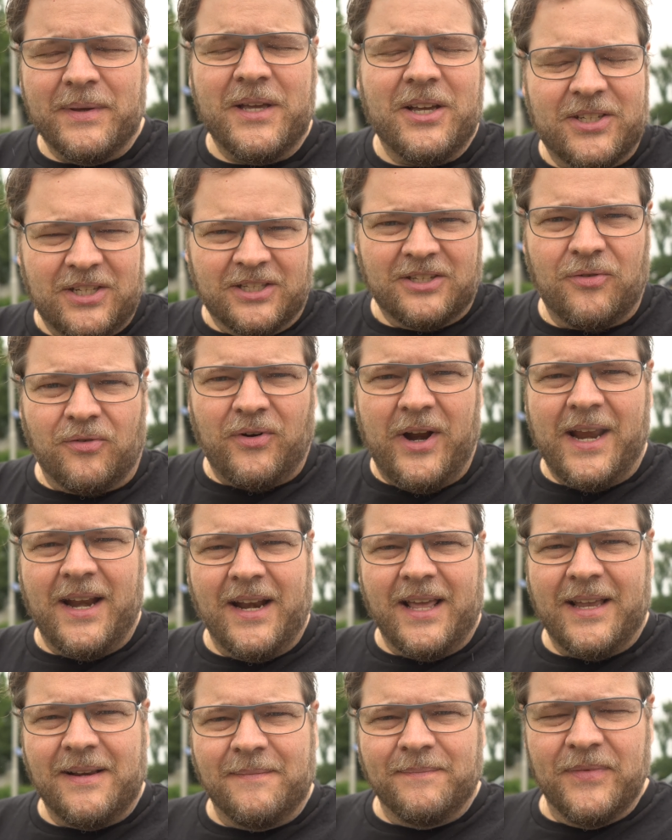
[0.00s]
and because it's
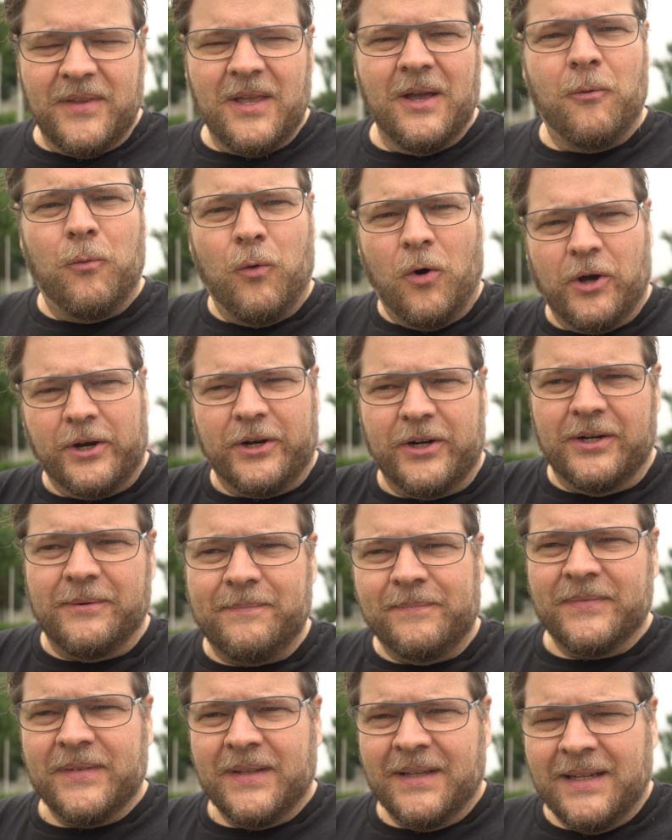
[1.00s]
raining,
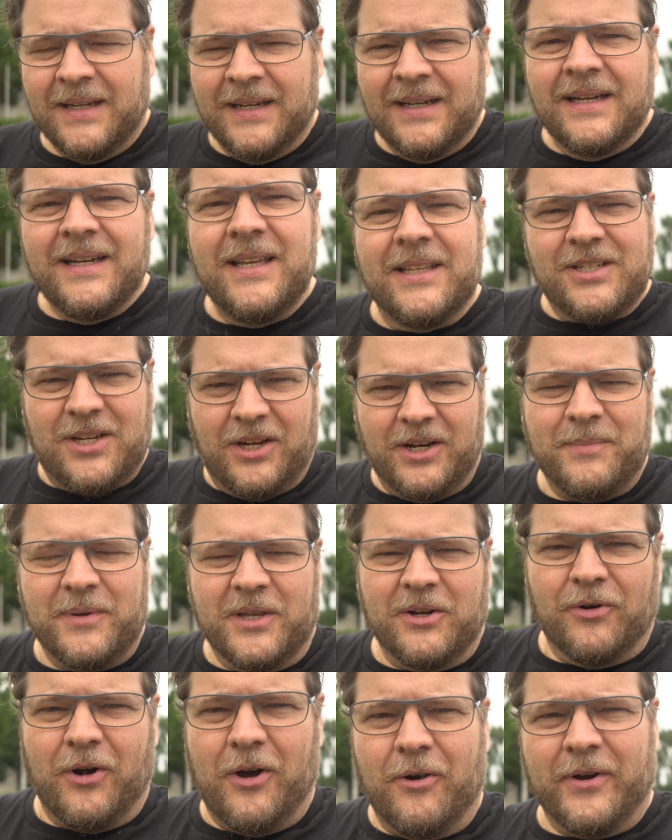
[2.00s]
water, it's going to
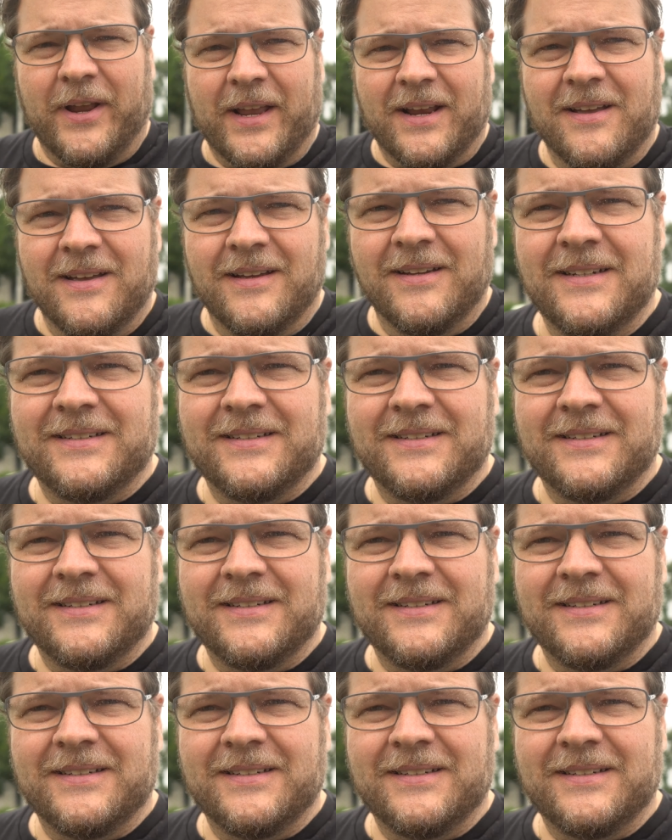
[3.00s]
be rowing.